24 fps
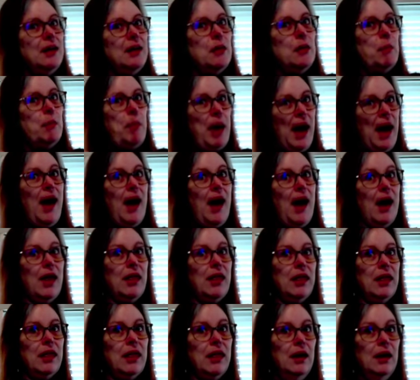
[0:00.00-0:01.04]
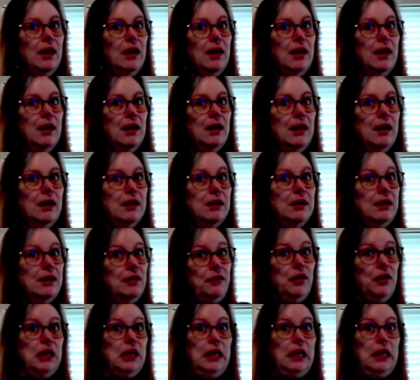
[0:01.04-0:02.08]
path
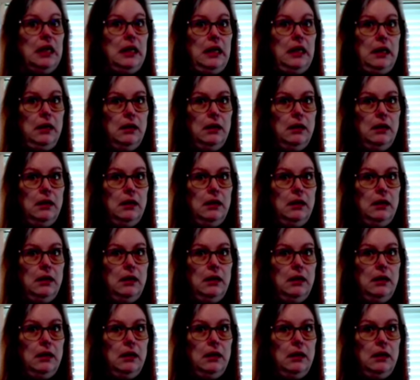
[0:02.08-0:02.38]
differently.